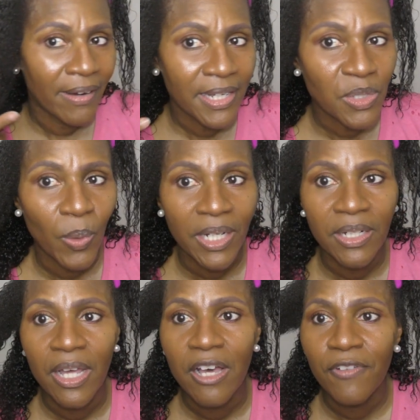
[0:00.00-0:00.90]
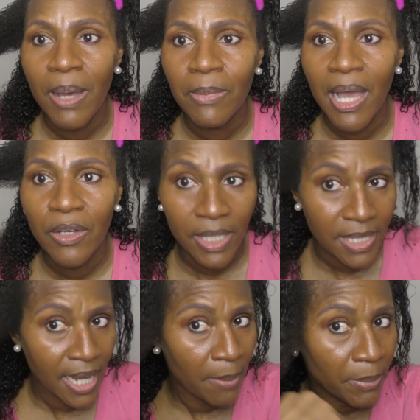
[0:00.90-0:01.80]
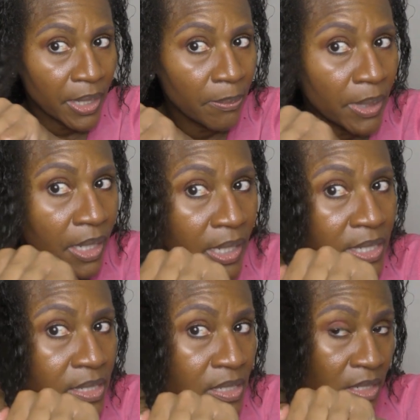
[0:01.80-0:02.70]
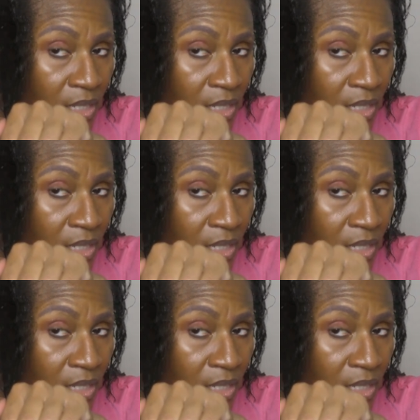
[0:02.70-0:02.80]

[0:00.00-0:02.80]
is wet enough. I'm not going to dampen it because